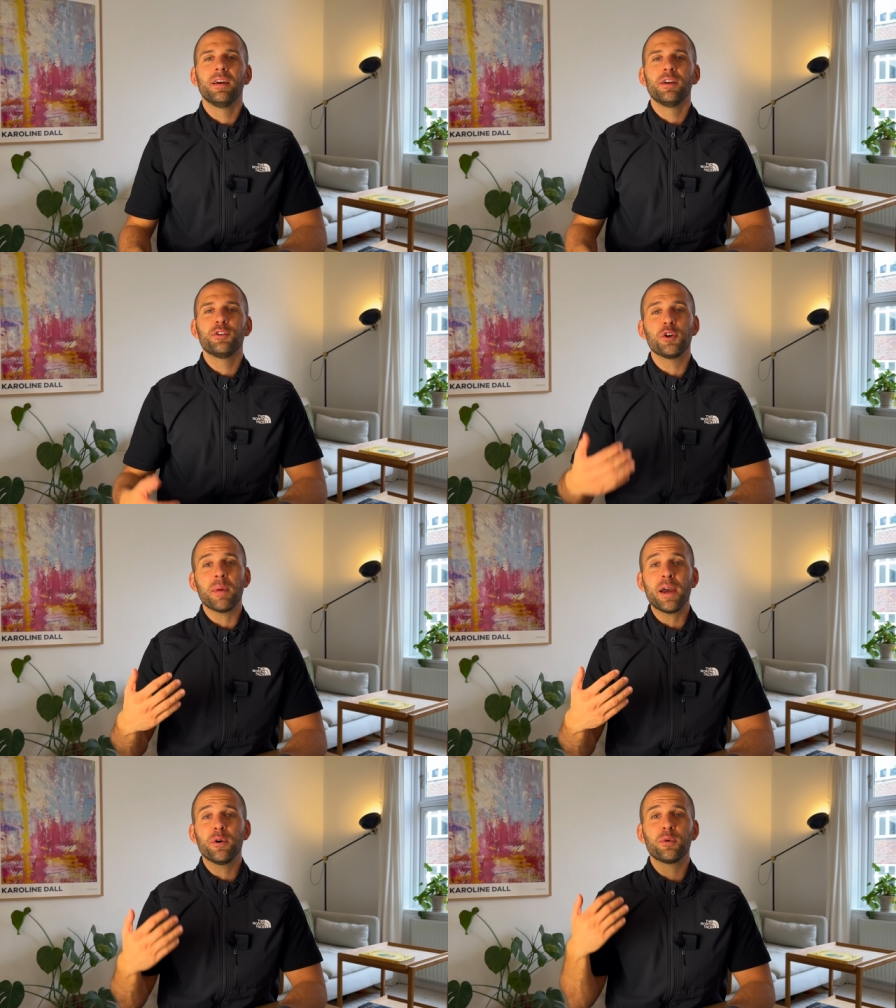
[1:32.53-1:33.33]
So
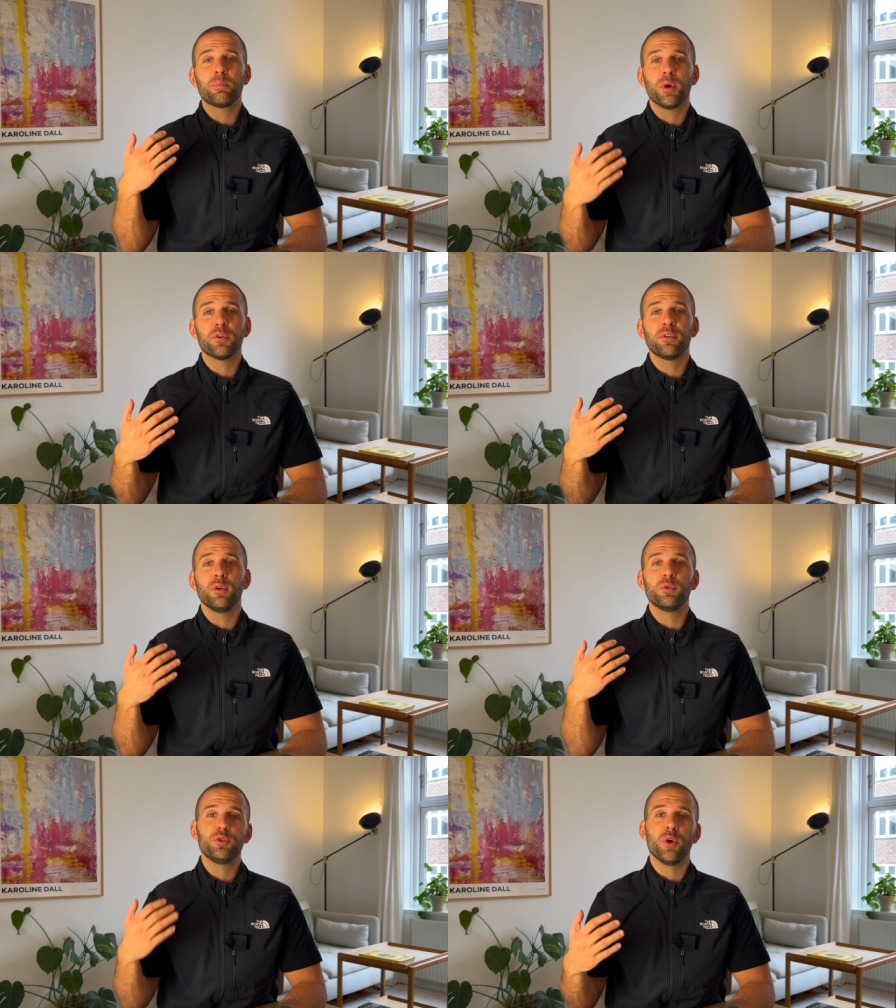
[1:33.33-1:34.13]
my own
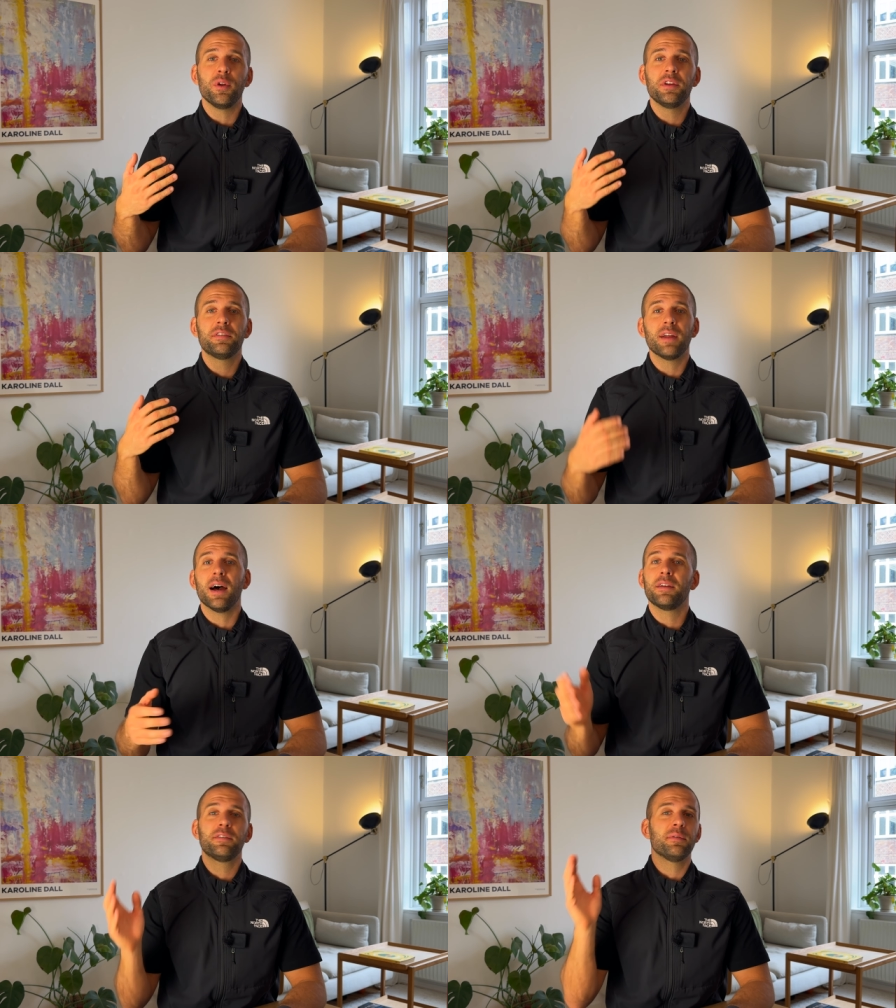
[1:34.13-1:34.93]
personal journey
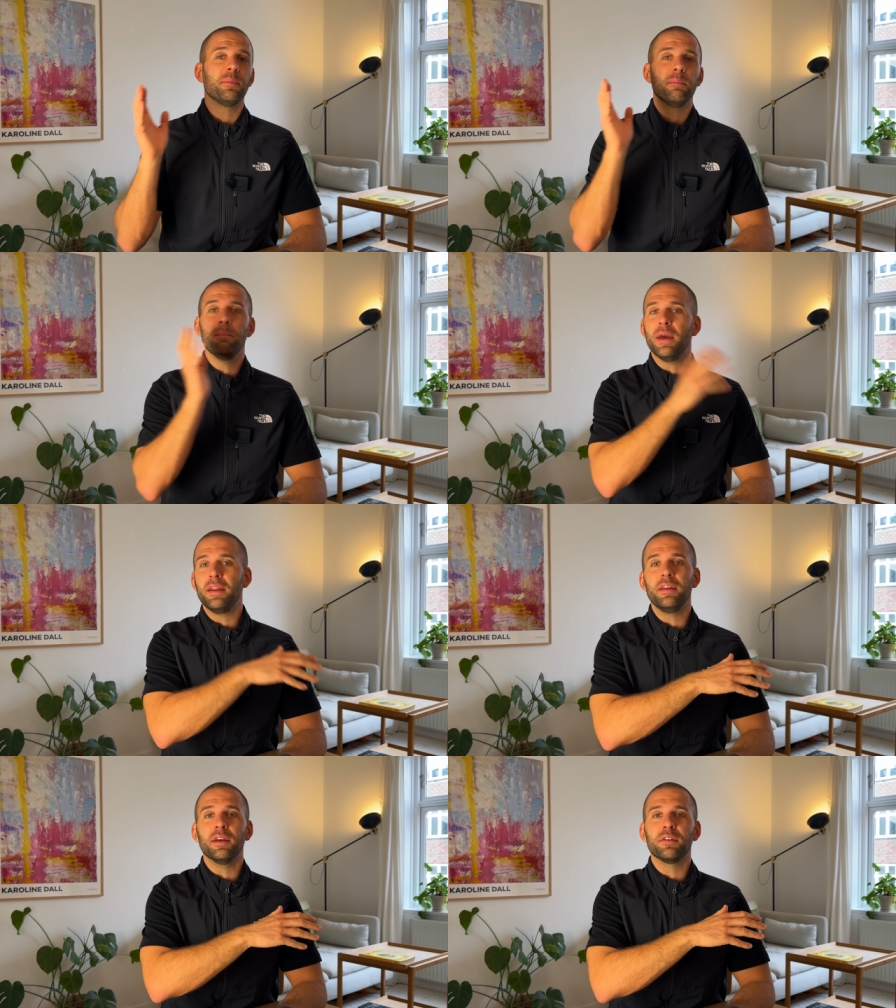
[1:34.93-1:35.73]
starts many
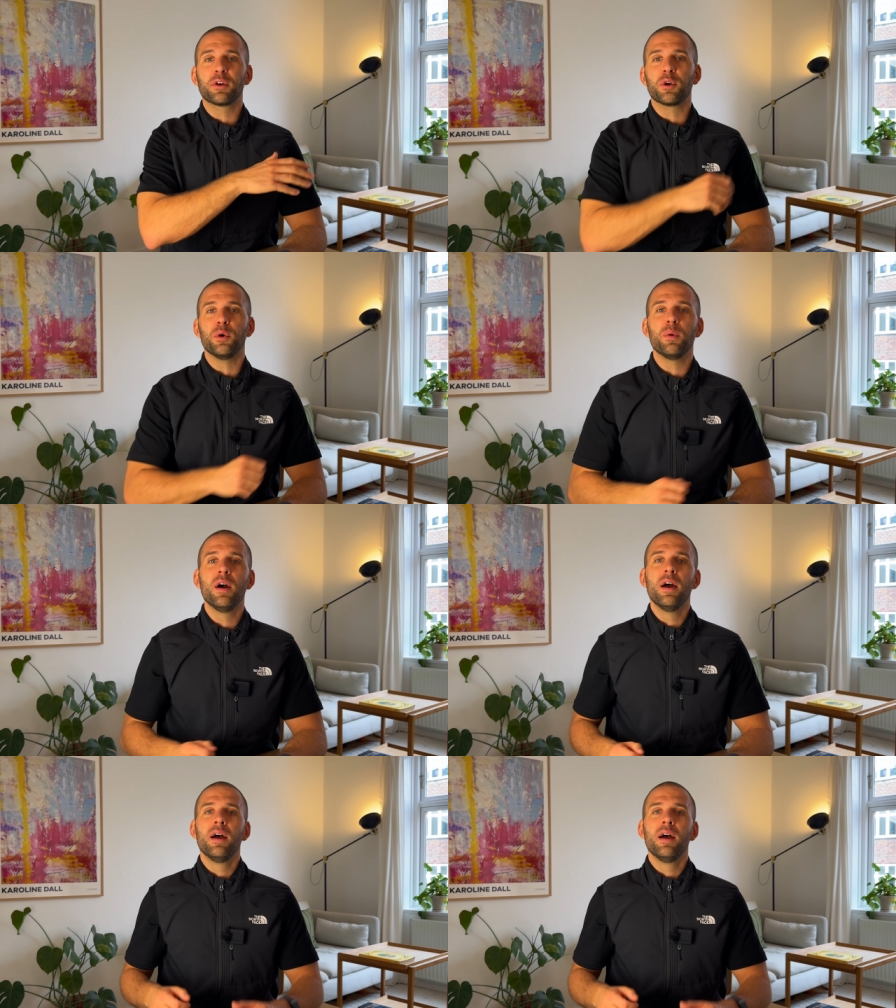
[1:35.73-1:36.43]
years ago.